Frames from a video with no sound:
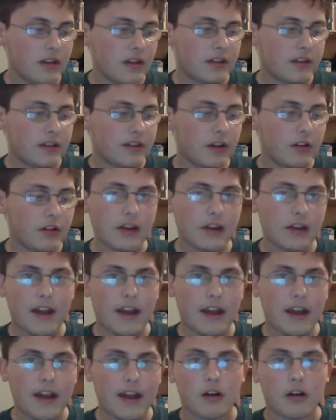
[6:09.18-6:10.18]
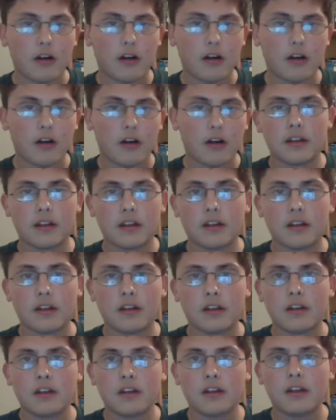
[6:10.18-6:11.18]
So now,
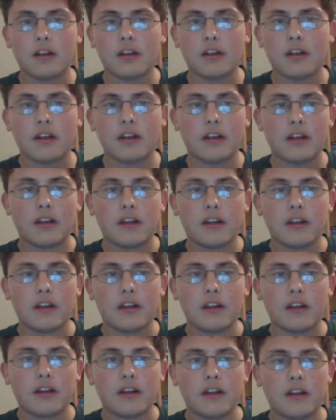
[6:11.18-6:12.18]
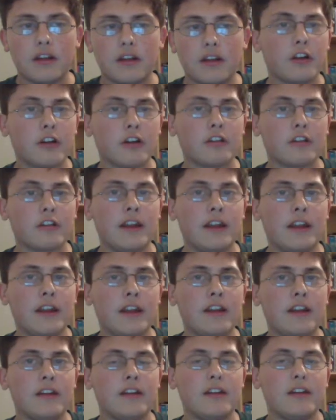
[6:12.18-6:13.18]
here we are
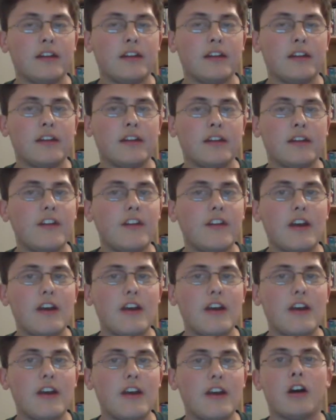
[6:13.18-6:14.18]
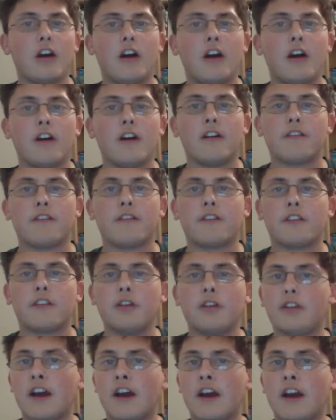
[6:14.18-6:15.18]
in November of
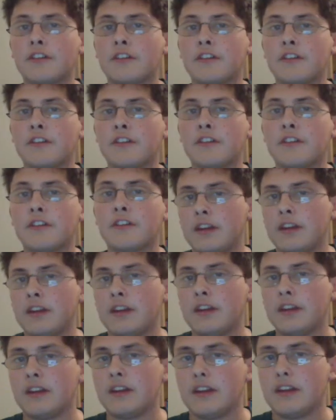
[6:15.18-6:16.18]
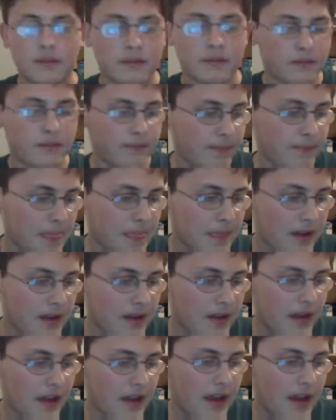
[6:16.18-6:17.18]
2013,
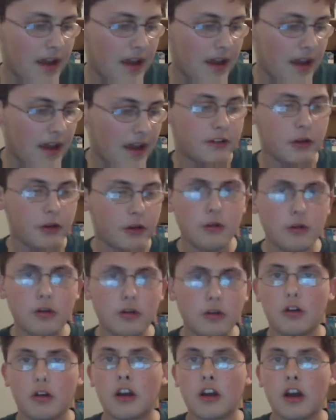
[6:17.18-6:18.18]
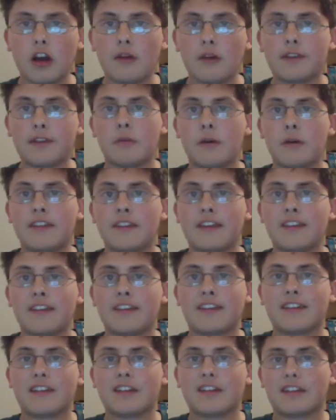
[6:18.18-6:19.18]
and Google comes out with this
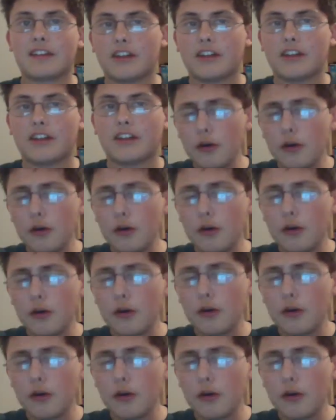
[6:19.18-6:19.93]
stupid